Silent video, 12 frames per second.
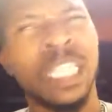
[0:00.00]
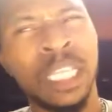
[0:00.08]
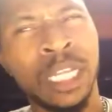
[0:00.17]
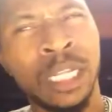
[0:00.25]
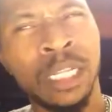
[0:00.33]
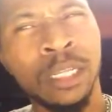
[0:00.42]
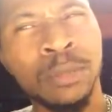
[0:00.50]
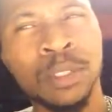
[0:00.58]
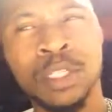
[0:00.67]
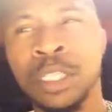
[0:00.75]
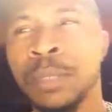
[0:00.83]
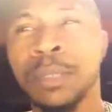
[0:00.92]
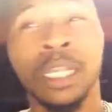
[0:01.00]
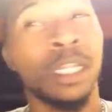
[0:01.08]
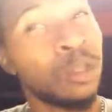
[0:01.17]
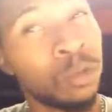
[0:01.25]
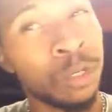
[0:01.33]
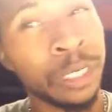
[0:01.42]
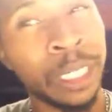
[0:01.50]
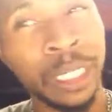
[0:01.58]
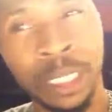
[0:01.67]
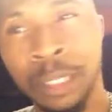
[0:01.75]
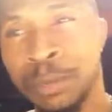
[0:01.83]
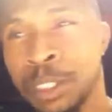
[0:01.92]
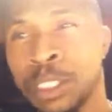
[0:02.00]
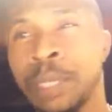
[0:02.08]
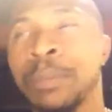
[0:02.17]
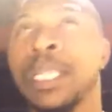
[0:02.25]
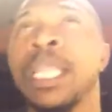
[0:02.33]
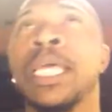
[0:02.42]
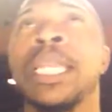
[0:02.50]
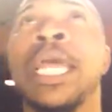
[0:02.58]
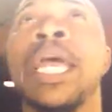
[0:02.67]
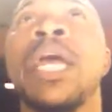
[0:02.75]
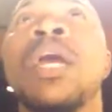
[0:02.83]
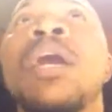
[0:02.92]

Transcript: eclipse or something, a lunar eclipse or something like that.